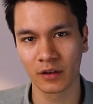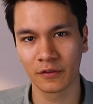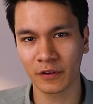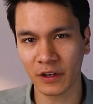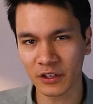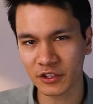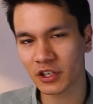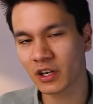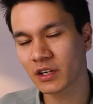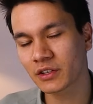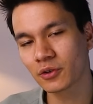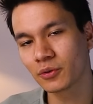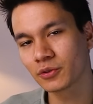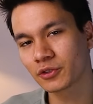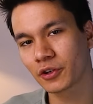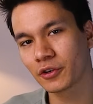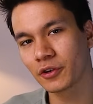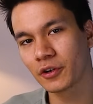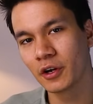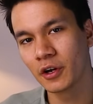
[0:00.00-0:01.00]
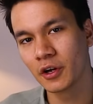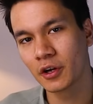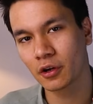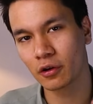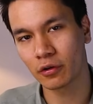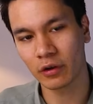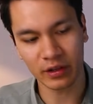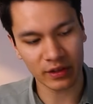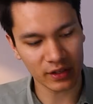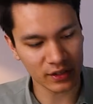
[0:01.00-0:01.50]
Flashcards also
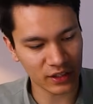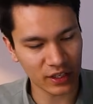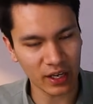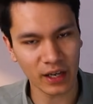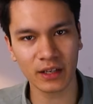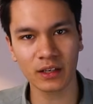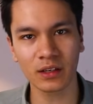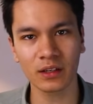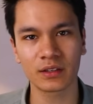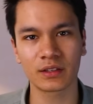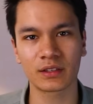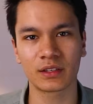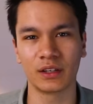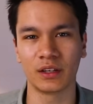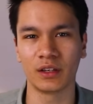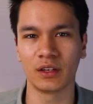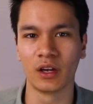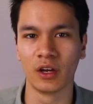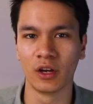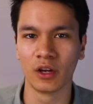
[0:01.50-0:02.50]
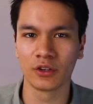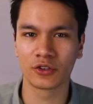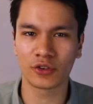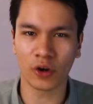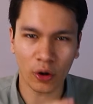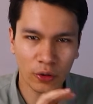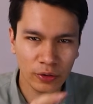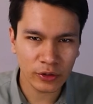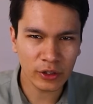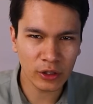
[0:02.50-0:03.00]
create this tendency
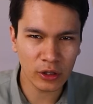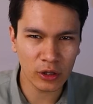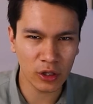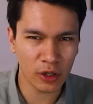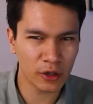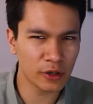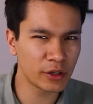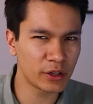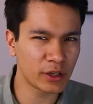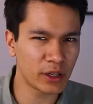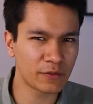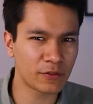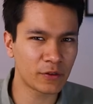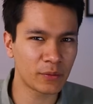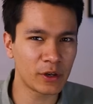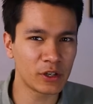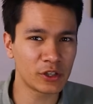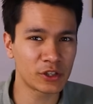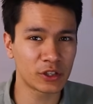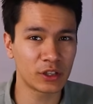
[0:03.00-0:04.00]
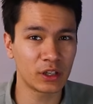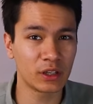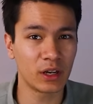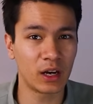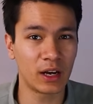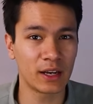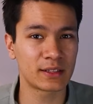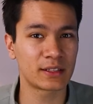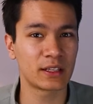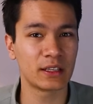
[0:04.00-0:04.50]
to only learn information in
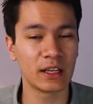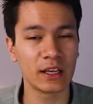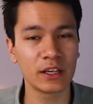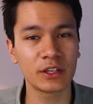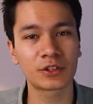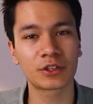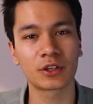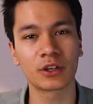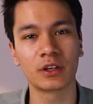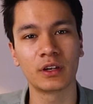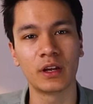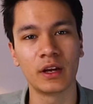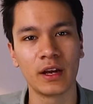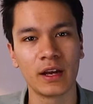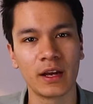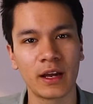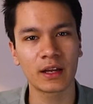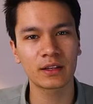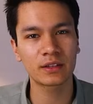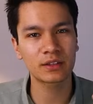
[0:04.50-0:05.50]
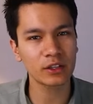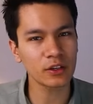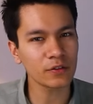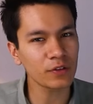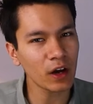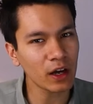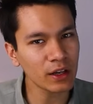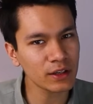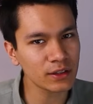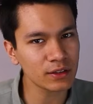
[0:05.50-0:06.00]
isolation instead
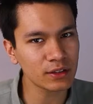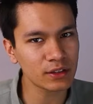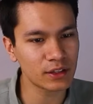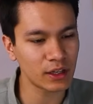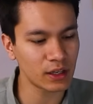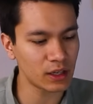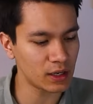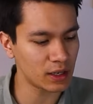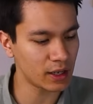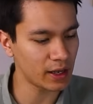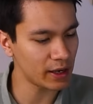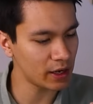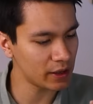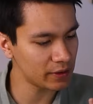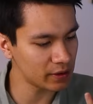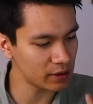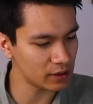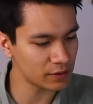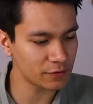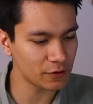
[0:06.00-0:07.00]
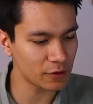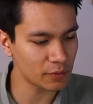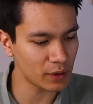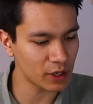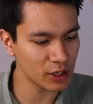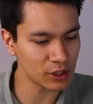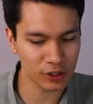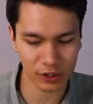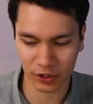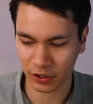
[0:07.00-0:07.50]
of understanding how the
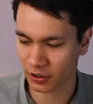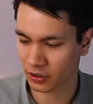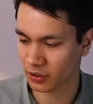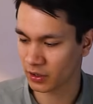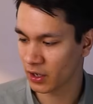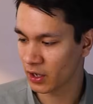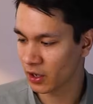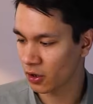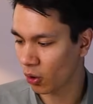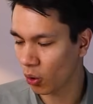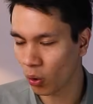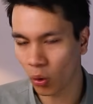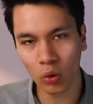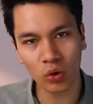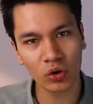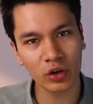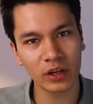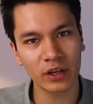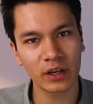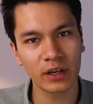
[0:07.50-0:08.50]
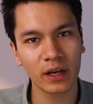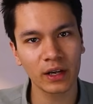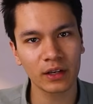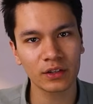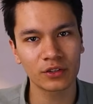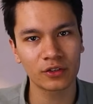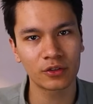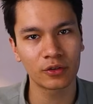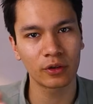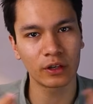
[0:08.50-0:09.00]
information all
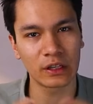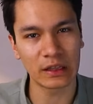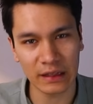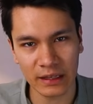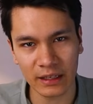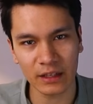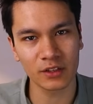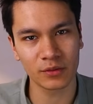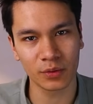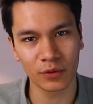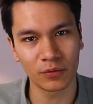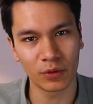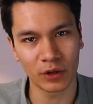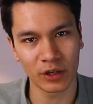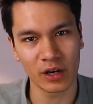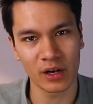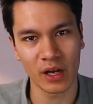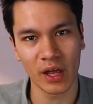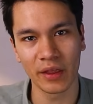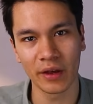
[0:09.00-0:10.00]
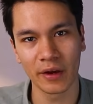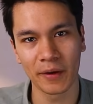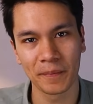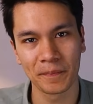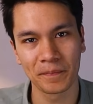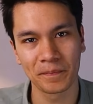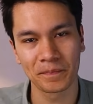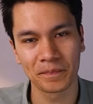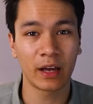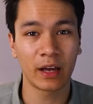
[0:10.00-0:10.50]
connects to and links with one another.
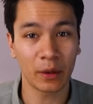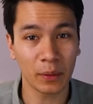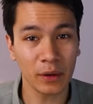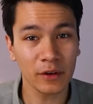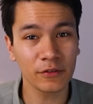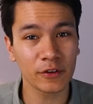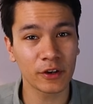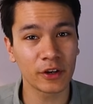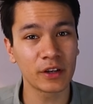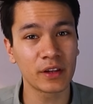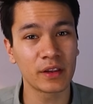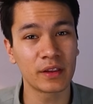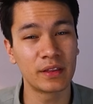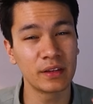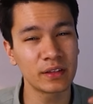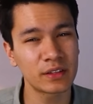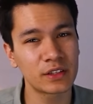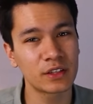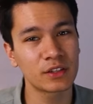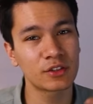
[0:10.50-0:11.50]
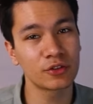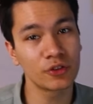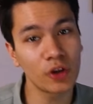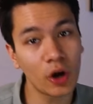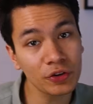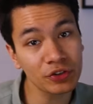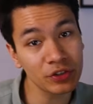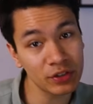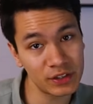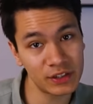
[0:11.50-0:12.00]
However, this is
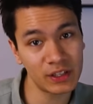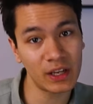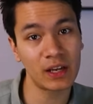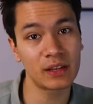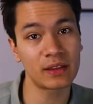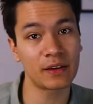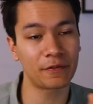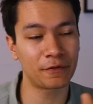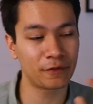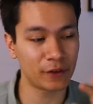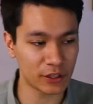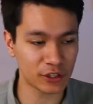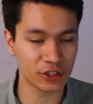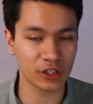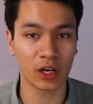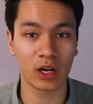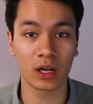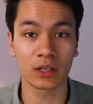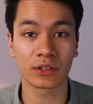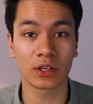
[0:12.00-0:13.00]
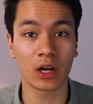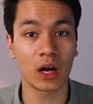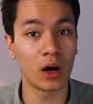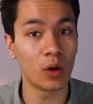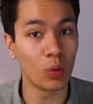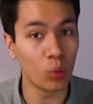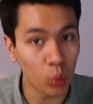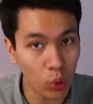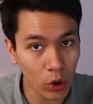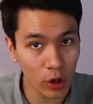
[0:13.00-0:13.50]
not to say that flashcards
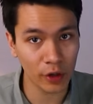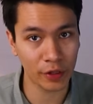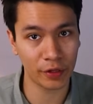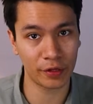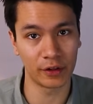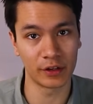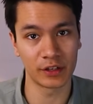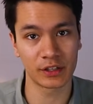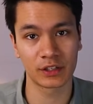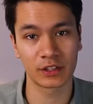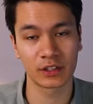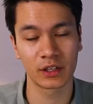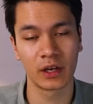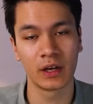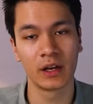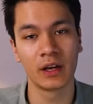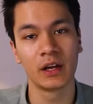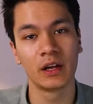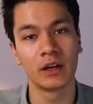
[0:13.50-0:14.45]
are worthless.